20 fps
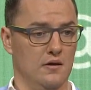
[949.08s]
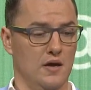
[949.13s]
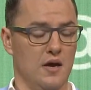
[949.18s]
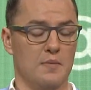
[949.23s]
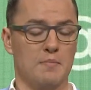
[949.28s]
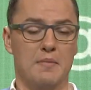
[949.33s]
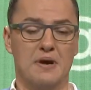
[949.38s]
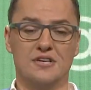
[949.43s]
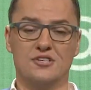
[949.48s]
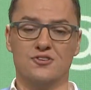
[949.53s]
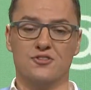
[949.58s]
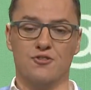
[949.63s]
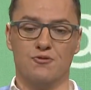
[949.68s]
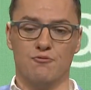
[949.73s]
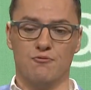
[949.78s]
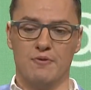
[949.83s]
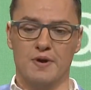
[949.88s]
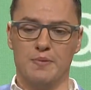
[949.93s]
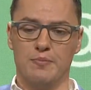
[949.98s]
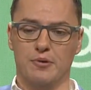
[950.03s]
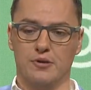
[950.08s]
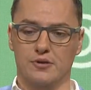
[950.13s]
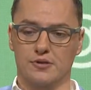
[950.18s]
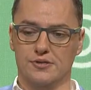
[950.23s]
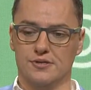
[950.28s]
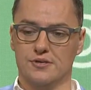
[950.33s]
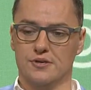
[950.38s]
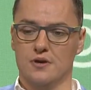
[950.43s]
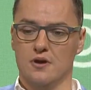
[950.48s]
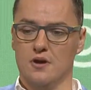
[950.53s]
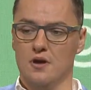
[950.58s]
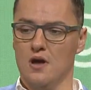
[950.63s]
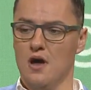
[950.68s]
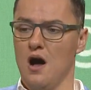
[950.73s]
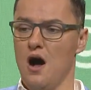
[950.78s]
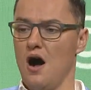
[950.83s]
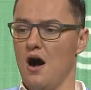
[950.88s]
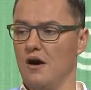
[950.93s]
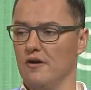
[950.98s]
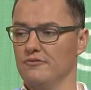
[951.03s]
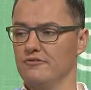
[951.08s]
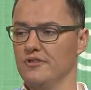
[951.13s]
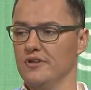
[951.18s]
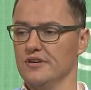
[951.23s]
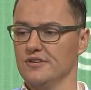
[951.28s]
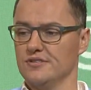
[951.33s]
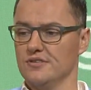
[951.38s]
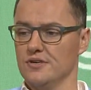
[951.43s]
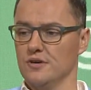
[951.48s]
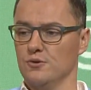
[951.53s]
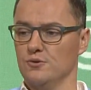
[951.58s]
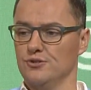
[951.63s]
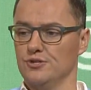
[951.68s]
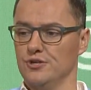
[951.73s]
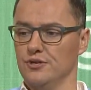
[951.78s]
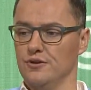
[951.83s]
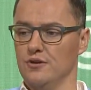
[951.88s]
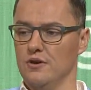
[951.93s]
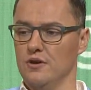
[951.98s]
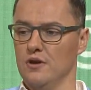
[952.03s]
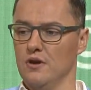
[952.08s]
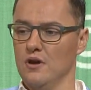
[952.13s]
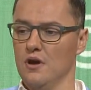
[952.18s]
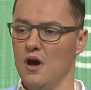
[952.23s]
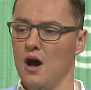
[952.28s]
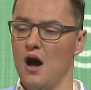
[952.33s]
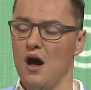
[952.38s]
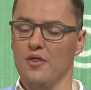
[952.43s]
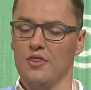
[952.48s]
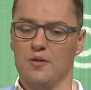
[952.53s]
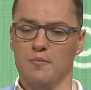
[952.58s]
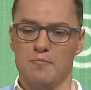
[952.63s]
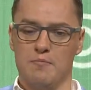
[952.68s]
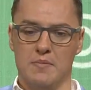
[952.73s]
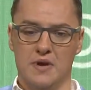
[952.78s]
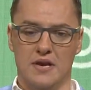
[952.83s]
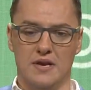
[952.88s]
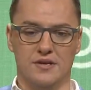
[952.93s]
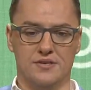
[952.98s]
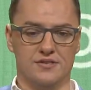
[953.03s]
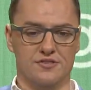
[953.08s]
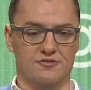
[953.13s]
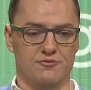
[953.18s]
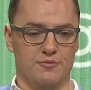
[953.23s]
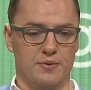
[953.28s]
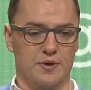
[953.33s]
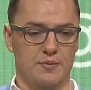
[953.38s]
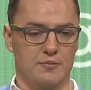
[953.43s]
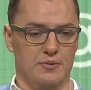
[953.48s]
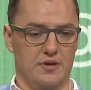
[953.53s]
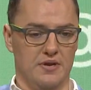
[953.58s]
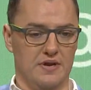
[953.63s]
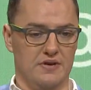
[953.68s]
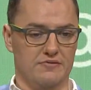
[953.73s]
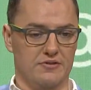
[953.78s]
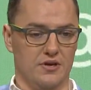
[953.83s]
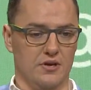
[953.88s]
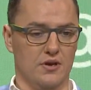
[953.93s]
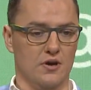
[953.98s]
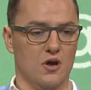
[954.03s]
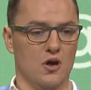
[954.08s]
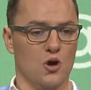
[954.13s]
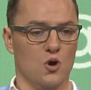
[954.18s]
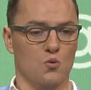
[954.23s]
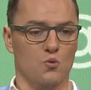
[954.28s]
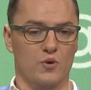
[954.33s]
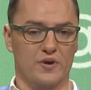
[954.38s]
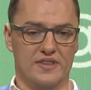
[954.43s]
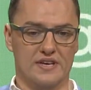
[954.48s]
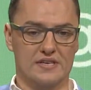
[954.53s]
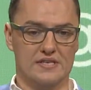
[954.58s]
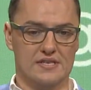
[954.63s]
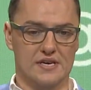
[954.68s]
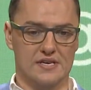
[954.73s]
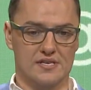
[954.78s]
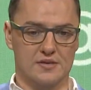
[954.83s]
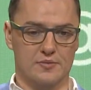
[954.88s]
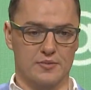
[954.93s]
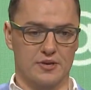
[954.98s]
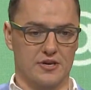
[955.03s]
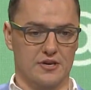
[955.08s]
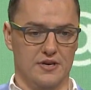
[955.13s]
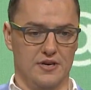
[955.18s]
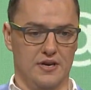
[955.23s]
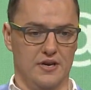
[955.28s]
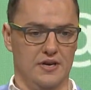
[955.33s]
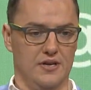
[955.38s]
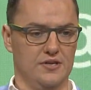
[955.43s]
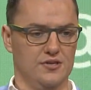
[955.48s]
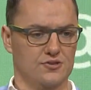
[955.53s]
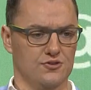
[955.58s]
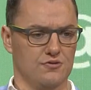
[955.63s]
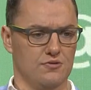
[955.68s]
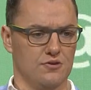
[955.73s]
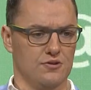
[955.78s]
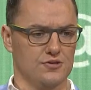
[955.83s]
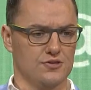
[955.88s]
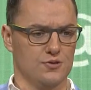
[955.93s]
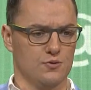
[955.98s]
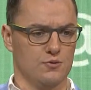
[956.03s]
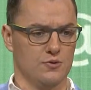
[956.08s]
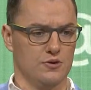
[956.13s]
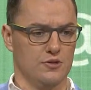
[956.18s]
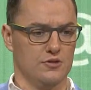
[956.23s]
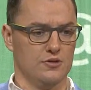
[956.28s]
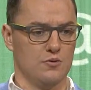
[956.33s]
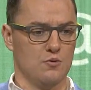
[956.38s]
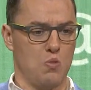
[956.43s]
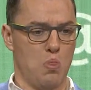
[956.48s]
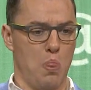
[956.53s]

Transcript: Imagine the ripples of this notion on the millions of people living with accessibility needs across the world.